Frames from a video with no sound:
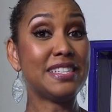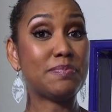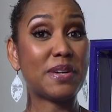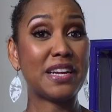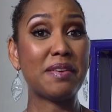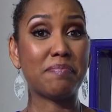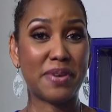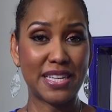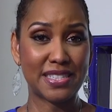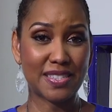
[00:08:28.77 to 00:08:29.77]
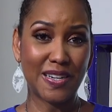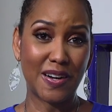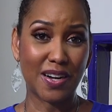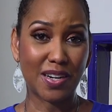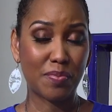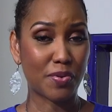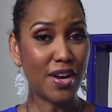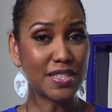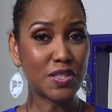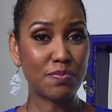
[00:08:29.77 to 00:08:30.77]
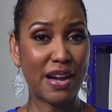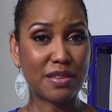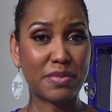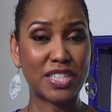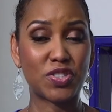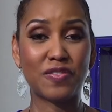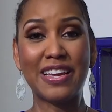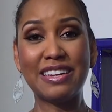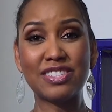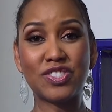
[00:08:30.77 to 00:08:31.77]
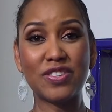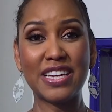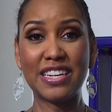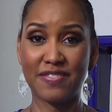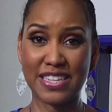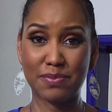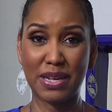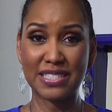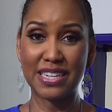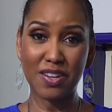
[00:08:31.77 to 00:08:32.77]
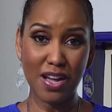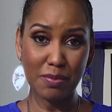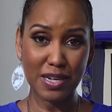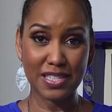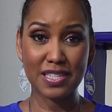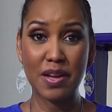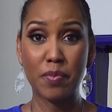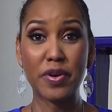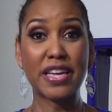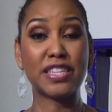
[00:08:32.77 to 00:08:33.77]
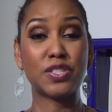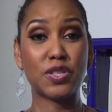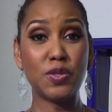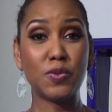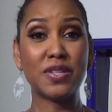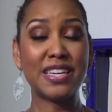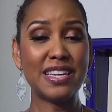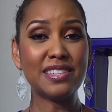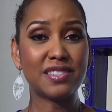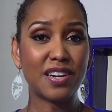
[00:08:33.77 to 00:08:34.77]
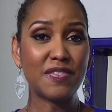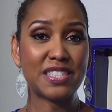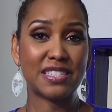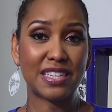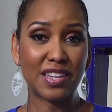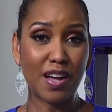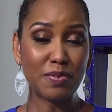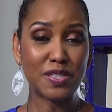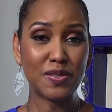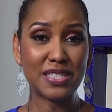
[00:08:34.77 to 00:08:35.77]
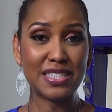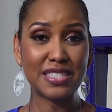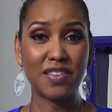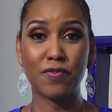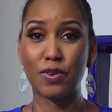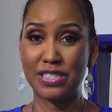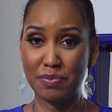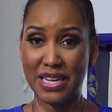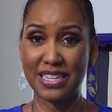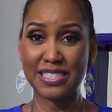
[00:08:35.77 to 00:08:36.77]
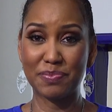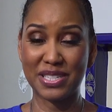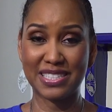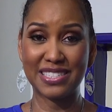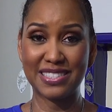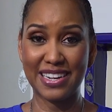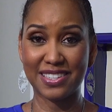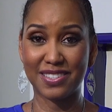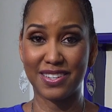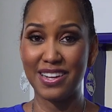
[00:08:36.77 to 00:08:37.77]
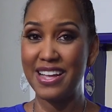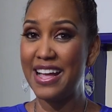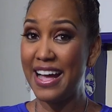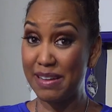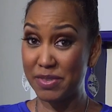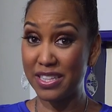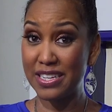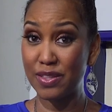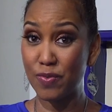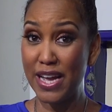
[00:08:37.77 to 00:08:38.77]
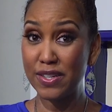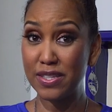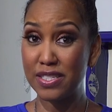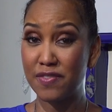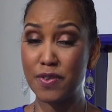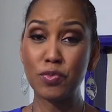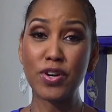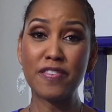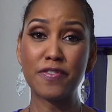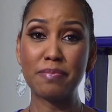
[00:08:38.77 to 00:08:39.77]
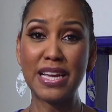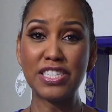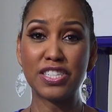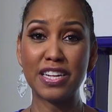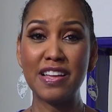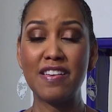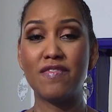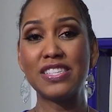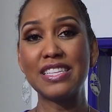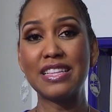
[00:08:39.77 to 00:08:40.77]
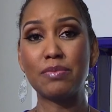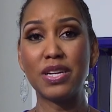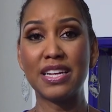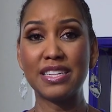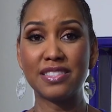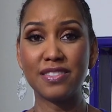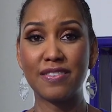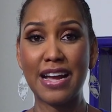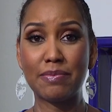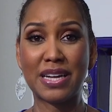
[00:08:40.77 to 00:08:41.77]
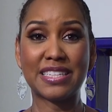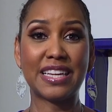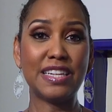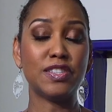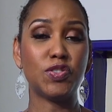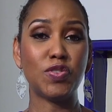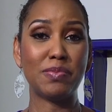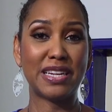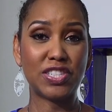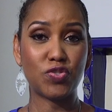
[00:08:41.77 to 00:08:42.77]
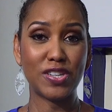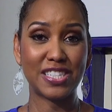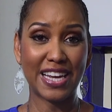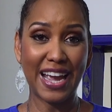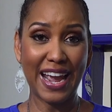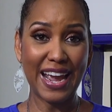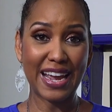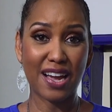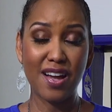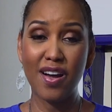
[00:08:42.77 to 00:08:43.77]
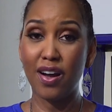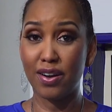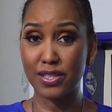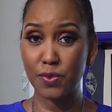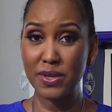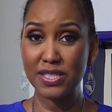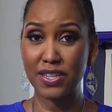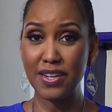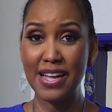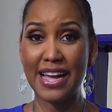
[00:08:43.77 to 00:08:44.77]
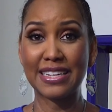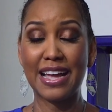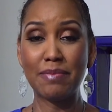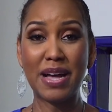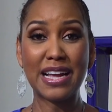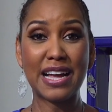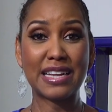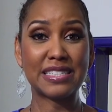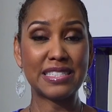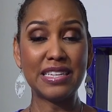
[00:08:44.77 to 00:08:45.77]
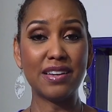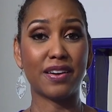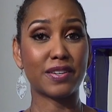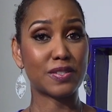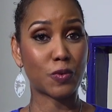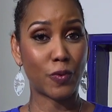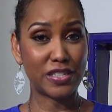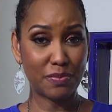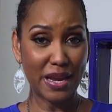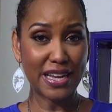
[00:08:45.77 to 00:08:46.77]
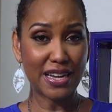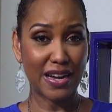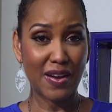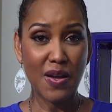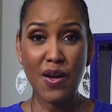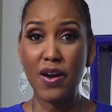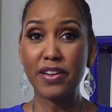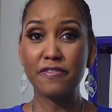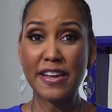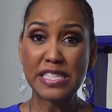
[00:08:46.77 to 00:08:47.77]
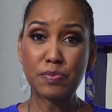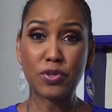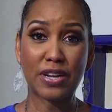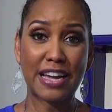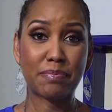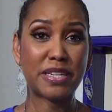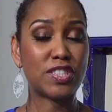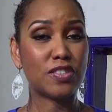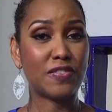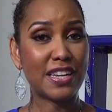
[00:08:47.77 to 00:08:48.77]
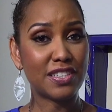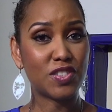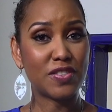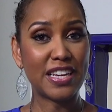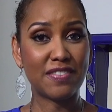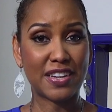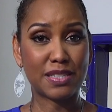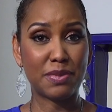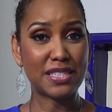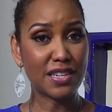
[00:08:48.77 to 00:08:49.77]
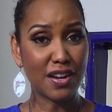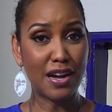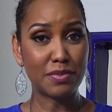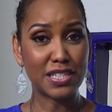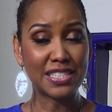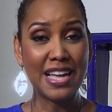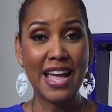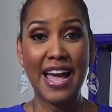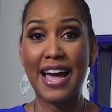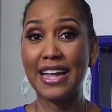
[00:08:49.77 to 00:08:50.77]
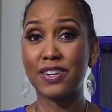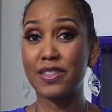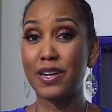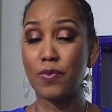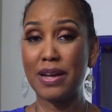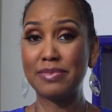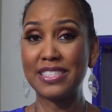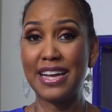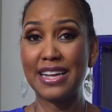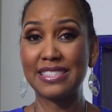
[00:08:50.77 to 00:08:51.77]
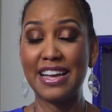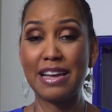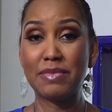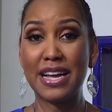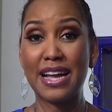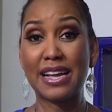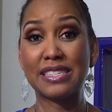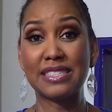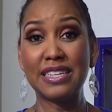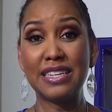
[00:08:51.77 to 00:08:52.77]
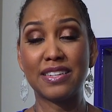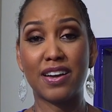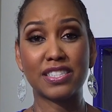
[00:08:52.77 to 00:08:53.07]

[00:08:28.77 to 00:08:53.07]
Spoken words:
has been Biz Talk, brought to you by the Ministry of Industry, Investment and Commerce, bringing to you key services and opportunities for Jamaica's business sector. I'm Kalilah Reynolds. For more information, visit them on Instagram at Industry Ministry JA, on Twitter at MIIC_Jamaica, on Facebook at Ministry of Industry, Investment and Commerce, and on their website, miic.gov.jm.